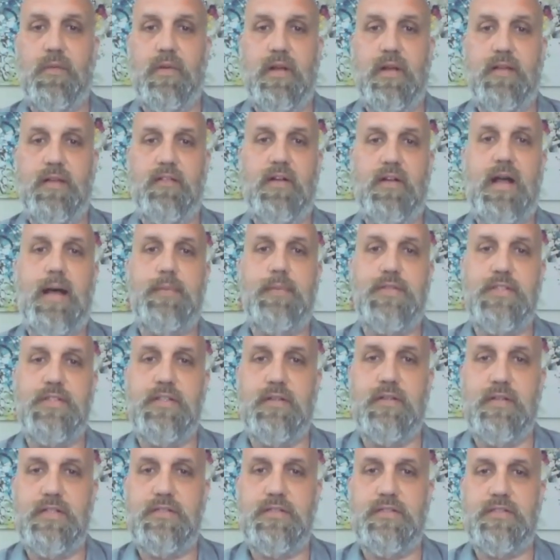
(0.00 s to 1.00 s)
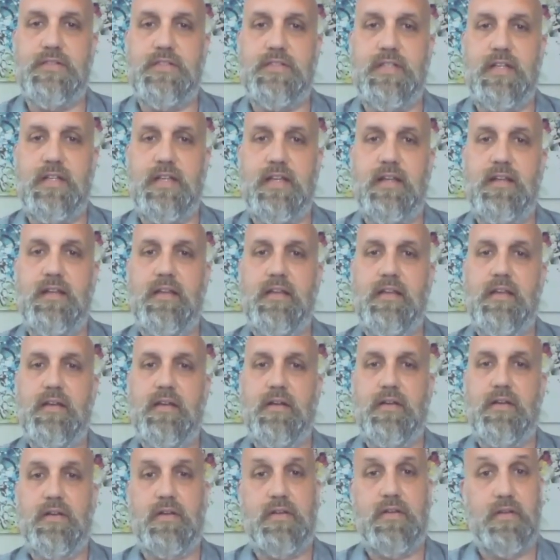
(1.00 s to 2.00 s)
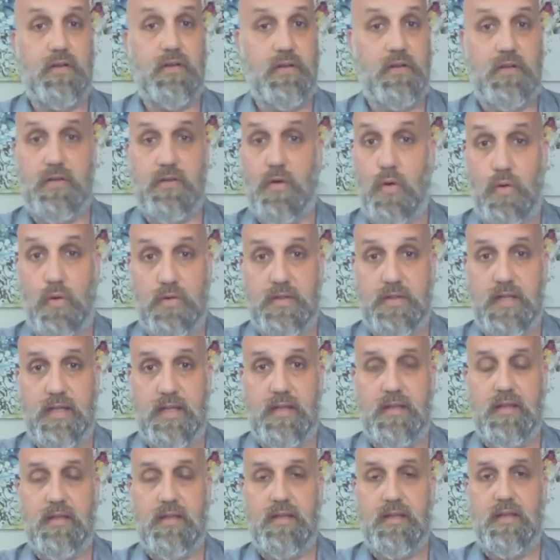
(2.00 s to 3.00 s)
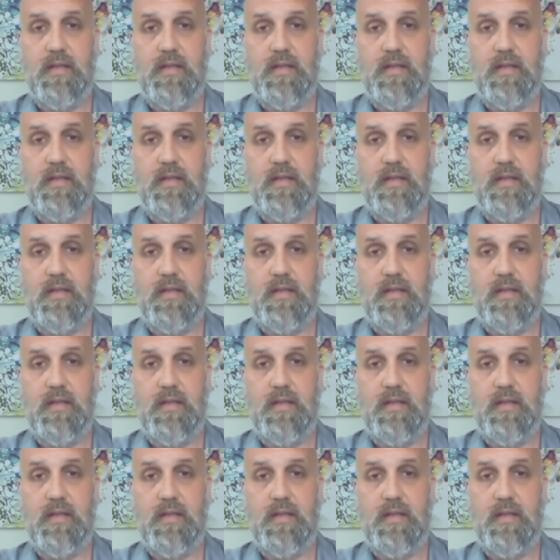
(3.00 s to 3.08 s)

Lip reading: whatever option you're interested in or you're holding,